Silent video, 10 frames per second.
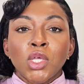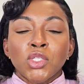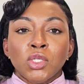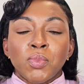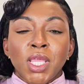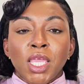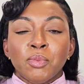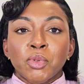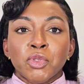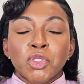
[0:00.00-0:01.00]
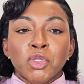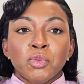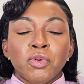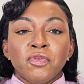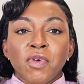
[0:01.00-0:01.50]
to be able to
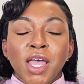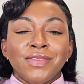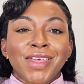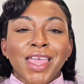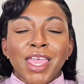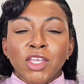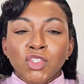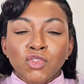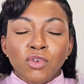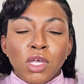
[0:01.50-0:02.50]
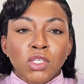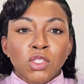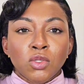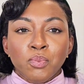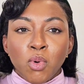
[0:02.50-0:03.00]
provide that extra
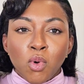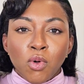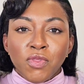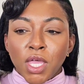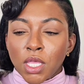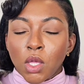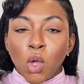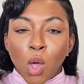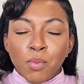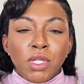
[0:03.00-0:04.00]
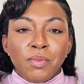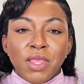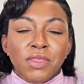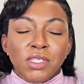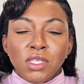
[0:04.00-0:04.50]
support that can
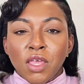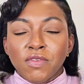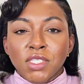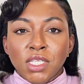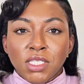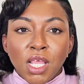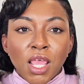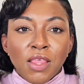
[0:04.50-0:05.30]
complement the services